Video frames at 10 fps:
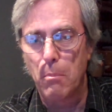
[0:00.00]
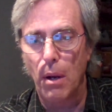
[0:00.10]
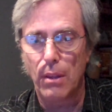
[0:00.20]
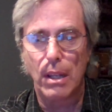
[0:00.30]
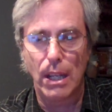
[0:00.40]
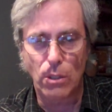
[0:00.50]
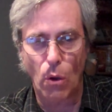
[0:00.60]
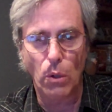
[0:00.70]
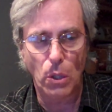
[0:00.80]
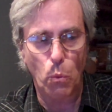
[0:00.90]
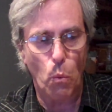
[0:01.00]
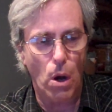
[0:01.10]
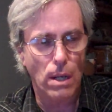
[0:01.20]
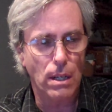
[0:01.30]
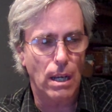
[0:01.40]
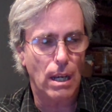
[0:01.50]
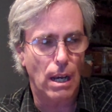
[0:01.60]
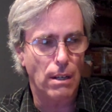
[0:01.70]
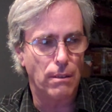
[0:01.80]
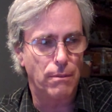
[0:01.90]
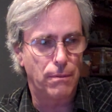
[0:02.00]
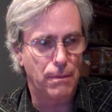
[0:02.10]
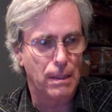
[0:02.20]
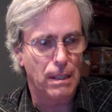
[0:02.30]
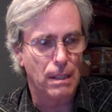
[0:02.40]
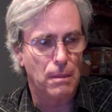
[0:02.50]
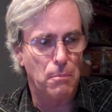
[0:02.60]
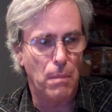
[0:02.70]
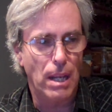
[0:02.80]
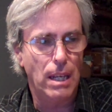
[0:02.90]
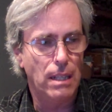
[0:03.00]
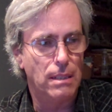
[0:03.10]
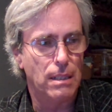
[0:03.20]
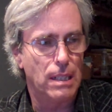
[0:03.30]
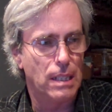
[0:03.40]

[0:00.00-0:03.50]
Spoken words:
But it's only one out of many